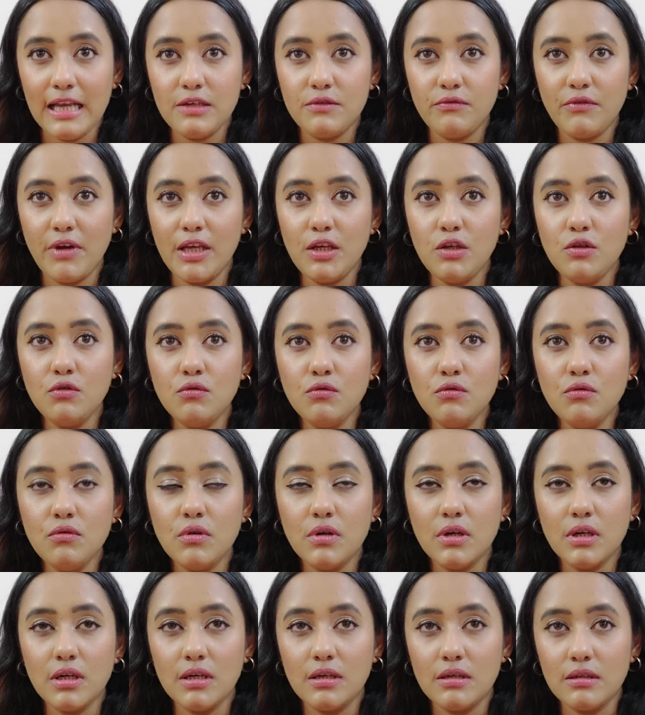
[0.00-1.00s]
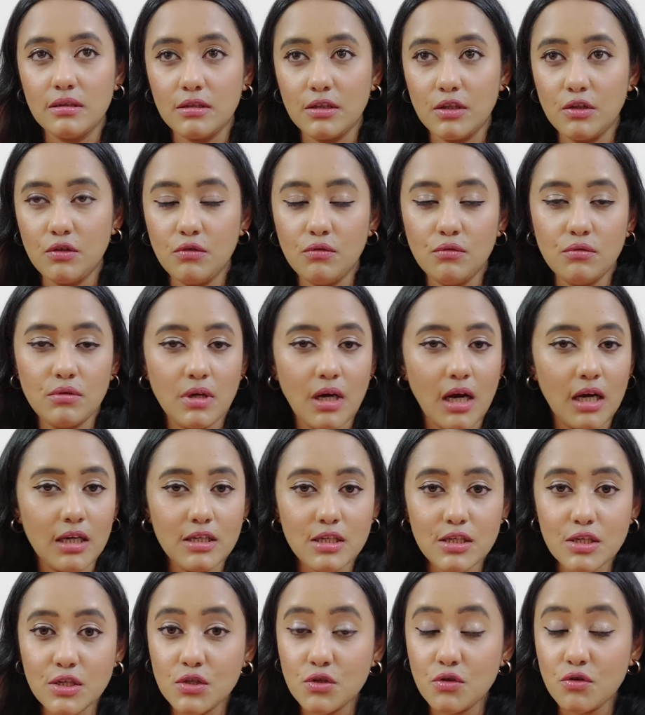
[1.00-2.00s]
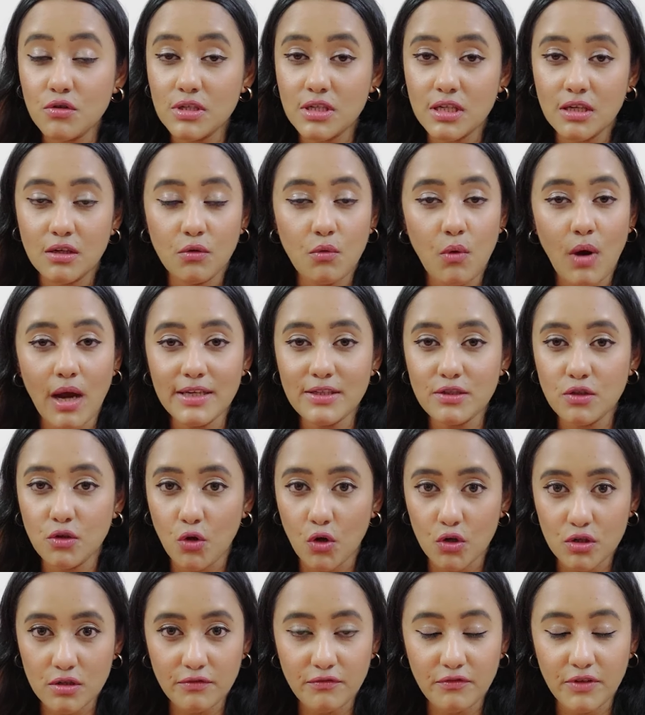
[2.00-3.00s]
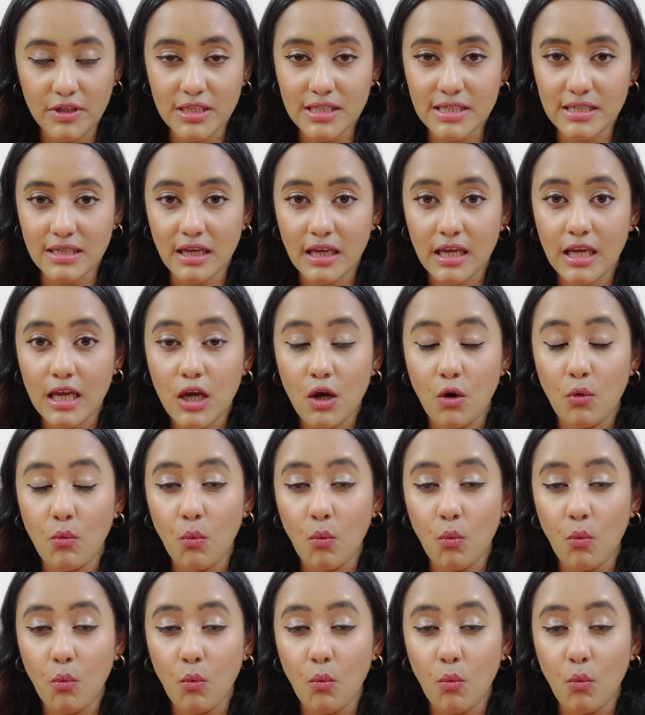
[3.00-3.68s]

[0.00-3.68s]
and when you understood quite a lot of it,